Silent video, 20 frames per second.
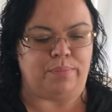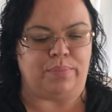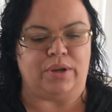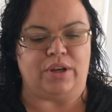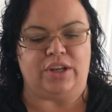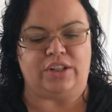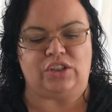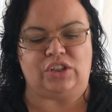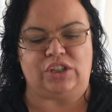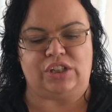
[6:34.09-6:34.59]

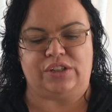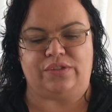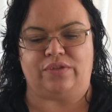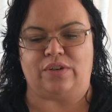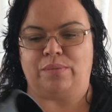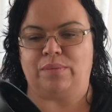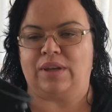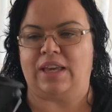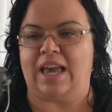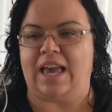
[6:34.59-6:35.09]
purchased
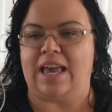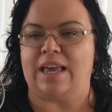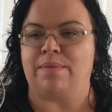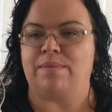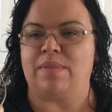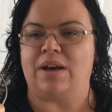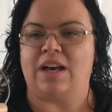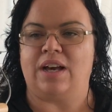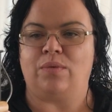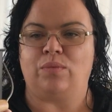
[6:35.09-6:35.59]
from
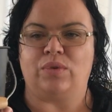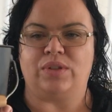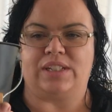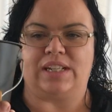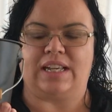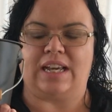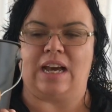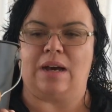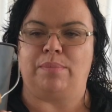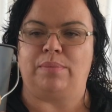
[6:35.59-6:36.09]
Kmart was a
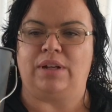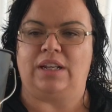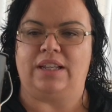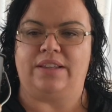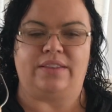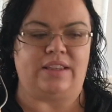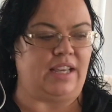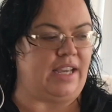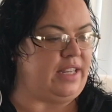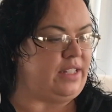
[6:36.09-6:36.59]
couple
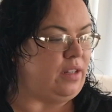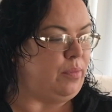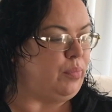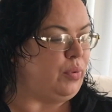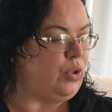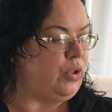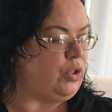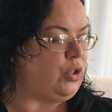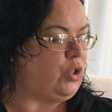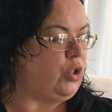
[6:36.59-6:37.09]
of these. I
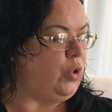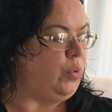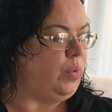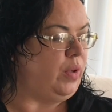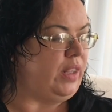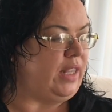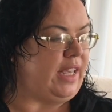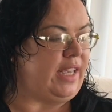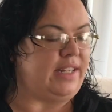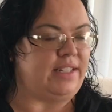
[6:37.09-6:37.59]
bought 2
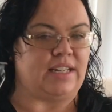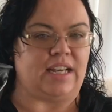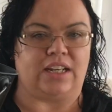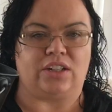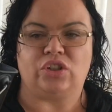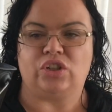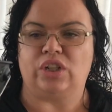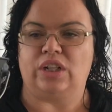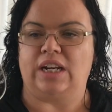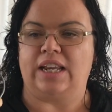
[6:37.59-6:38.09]
of these
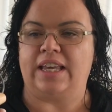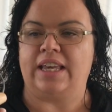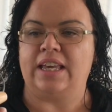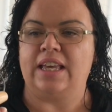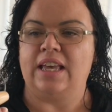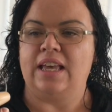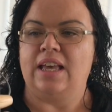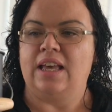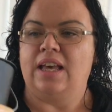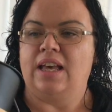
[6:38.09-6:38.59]
actually.
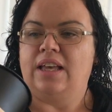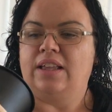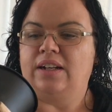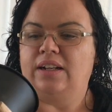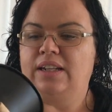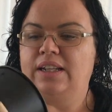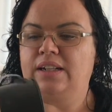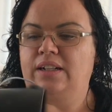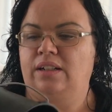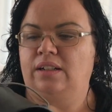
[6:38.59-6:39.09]

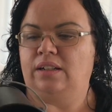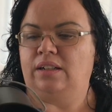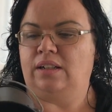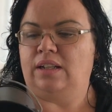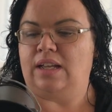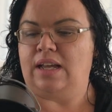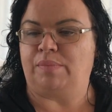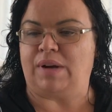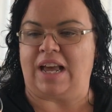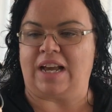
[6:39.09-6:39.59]

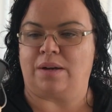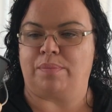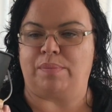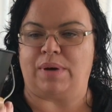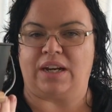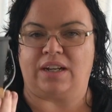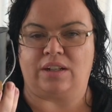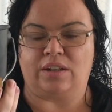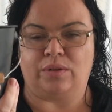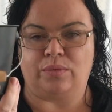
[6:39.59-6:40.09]
Little black
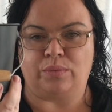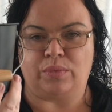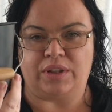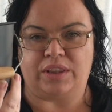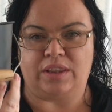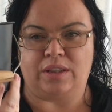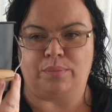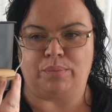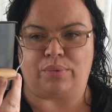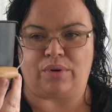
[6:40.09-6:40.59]
bucket
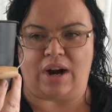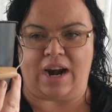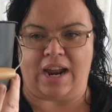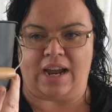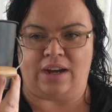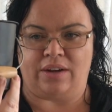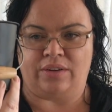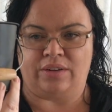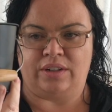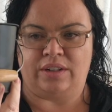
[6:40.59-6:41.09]
with the
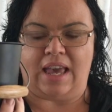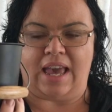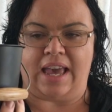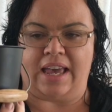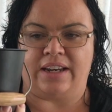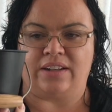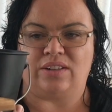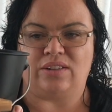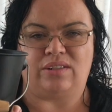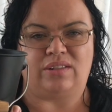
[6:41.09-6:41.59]
brown
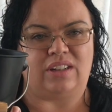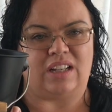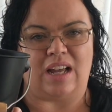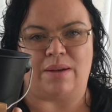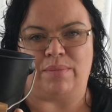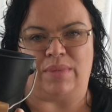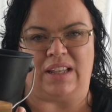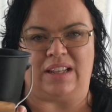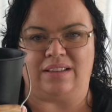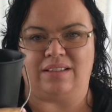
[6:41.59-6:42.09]
handle. I
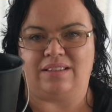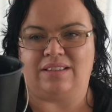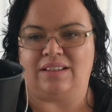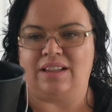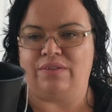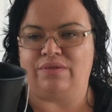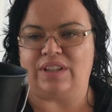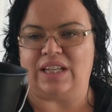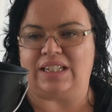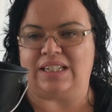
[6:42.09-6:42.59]
mean,
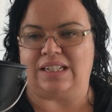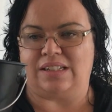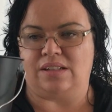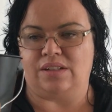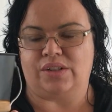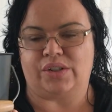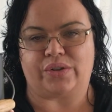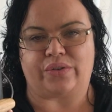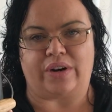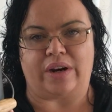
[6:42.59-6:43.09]
if that
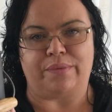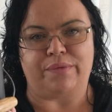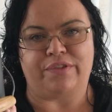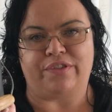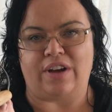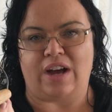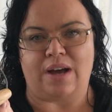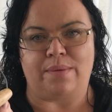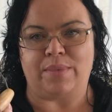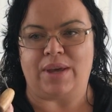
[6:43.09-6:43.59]
doesn't scream
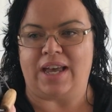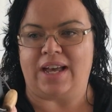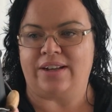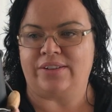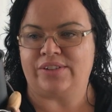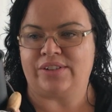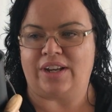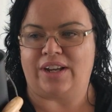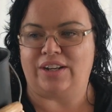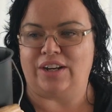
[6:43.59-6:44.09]

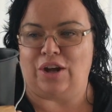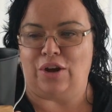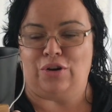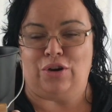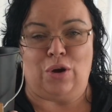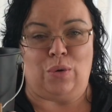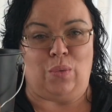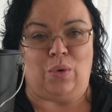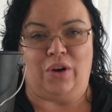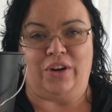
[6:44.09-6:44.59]
farmhouse, I don't
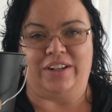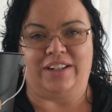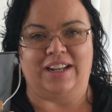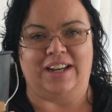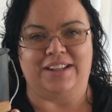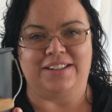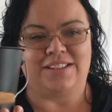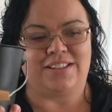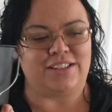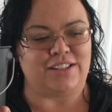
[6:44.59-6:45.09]
know what
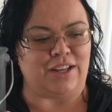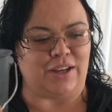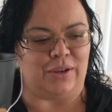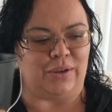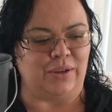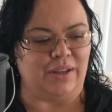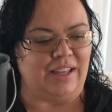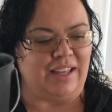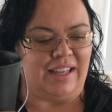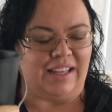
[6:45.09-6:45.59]
does.
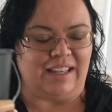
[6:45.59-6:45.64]
So